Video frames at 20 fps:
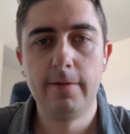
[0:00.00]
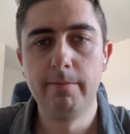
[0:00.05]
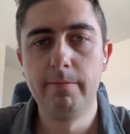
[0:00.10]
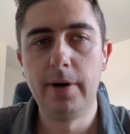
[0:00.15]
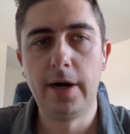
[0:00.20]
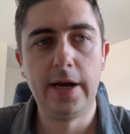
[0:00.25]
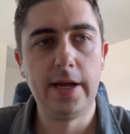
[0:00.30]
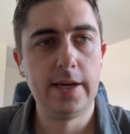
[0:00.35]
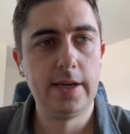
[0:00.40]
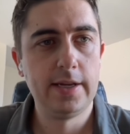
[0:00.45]

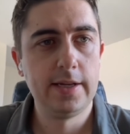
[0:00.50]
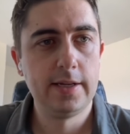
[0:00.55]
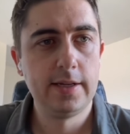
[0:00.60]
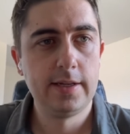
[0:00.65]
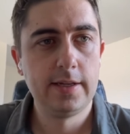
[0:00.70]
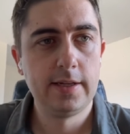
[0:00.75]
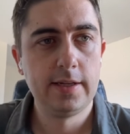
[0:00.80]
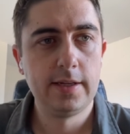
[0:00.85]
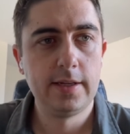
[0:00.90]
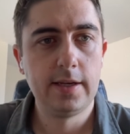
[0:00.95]
But
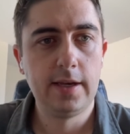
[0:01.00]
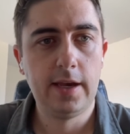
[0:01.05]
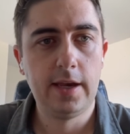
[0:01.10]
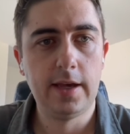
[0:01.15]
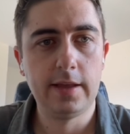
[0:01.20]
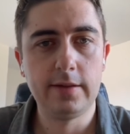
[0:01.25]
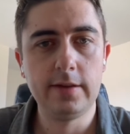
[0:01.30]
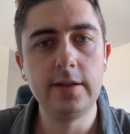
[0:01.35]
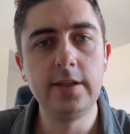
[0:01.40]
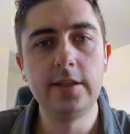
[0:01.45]

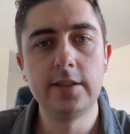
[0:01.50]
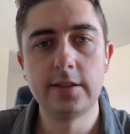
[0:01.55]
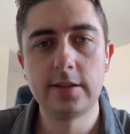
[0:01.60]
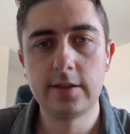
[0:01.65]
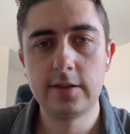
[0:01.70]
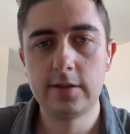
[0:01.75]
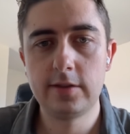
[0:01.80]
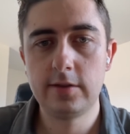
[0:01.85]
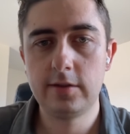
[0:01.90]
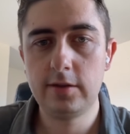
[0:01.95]
at
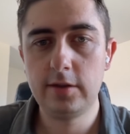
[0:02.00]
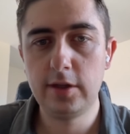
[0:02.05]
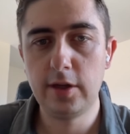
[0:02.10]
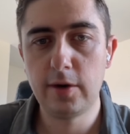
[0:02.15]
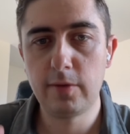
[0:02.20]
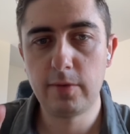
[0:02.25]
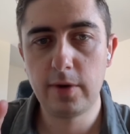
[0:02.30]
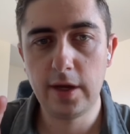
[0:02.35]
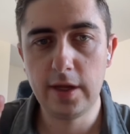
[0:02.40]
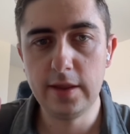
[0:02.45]
least,
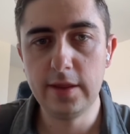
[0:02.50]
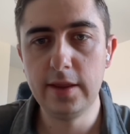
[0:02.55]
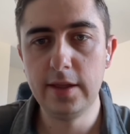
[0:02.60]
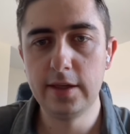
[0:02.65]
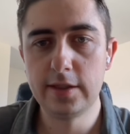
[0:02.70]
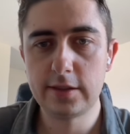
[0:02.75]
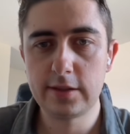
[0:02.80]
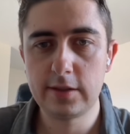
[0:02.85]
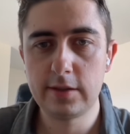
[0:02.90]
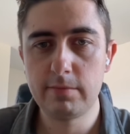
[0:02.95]
in
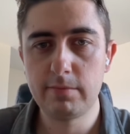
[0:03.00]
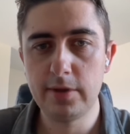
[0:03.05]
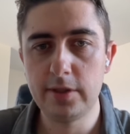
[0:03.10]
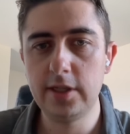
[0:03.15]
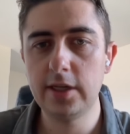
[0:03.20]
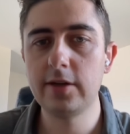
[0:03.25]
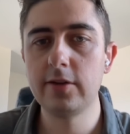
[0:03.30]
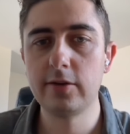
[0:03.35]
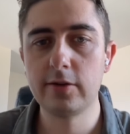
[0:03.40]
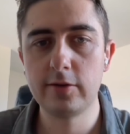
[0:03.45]
this
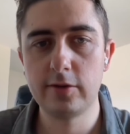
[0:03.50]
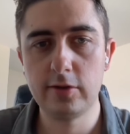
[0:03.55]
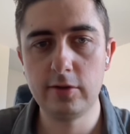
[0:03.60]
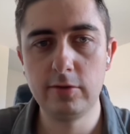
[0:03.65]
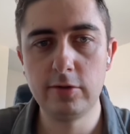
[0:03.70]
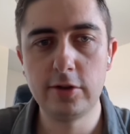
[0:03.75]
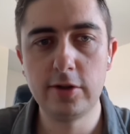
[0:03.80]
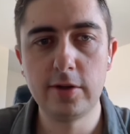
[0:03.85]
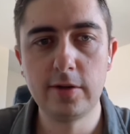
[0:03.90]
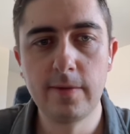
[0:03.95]
particular
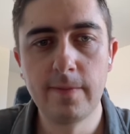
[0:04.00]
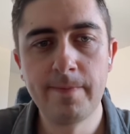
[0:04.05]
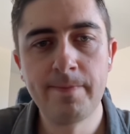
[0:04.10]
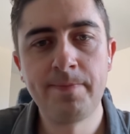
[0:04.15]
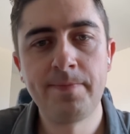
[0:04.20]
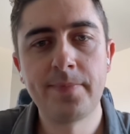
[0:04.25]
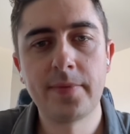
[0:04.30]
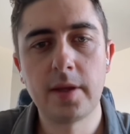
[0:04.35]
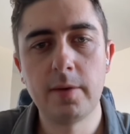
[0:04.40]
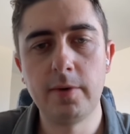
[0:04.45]
solution,
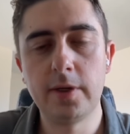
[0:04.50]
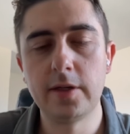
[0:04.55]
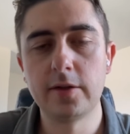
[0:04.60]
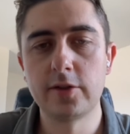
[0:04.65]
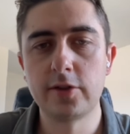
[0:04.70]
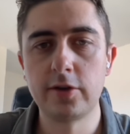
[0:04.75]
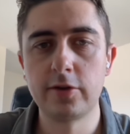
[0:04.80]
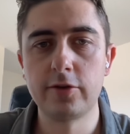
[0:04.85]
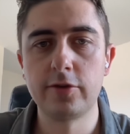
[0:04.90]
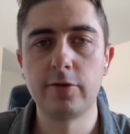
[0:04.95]
we
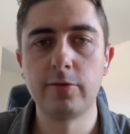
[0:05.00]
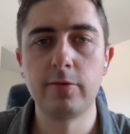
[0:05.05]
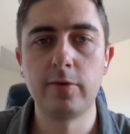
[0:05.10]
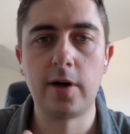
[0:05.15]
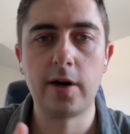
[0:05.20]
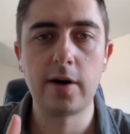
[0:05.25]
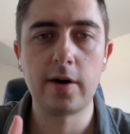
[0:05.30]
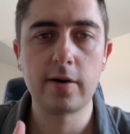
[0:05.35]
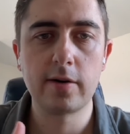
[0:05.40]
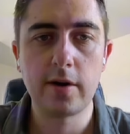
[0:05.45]
can search through
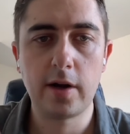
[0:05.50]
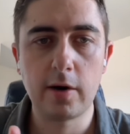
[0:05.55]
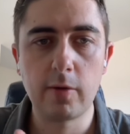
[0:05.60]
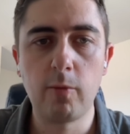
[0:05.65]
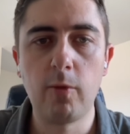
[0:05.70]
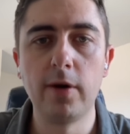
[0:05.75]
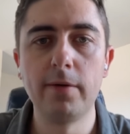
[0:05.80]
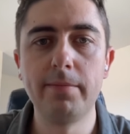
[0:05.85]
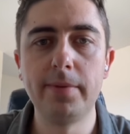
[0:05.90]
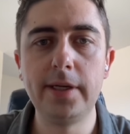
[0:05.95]
our
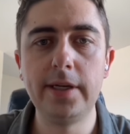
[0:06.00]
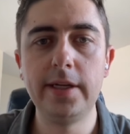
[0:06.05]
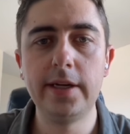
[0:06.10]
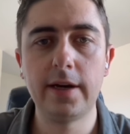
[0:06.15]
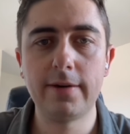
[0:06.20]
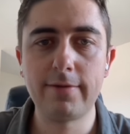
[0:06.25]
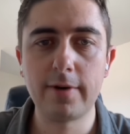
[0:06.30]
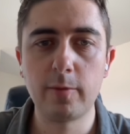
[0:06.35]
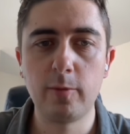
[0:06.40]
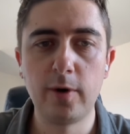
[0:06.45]
one
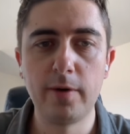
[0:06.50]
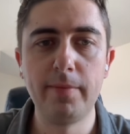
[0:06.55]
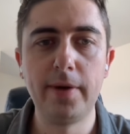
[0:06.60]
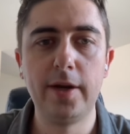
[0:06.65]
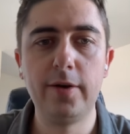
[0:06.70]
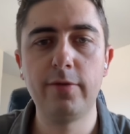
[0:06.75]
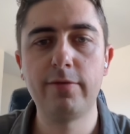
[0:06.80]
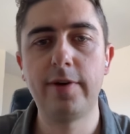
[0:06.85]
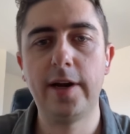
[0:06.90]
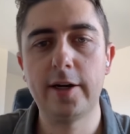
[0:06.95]
PDF, our one
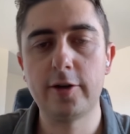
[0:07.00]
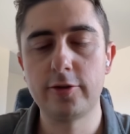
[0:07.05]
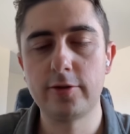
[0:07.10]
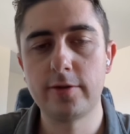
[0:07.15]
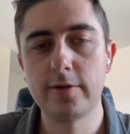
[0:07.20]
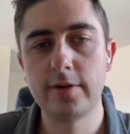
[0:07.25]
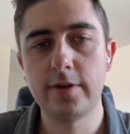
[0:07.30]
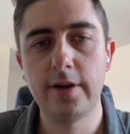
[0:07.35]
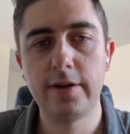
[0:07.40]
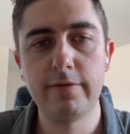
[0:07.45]

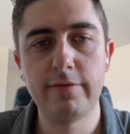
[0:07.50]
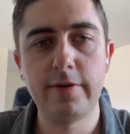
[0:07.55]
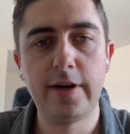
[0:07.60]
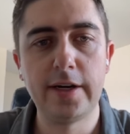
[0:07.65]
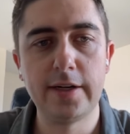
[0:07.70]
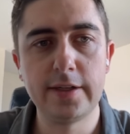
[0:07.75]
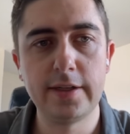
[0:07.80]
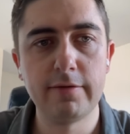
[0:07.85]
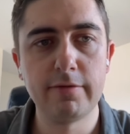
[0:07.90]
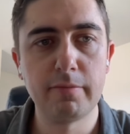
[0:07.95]
manufacturer, and
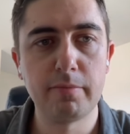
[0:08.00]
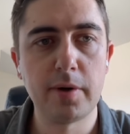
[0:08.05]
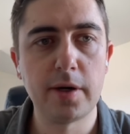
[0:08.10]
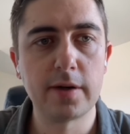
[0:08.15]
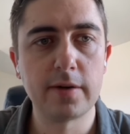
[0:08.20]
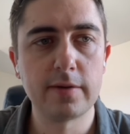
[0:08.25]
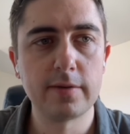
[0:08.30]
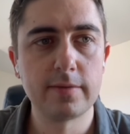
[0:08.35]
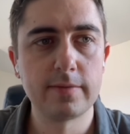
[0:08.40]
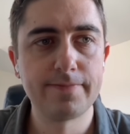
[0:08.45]
find a given
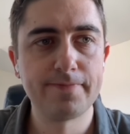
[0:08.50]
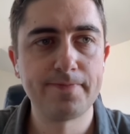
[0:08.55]
part.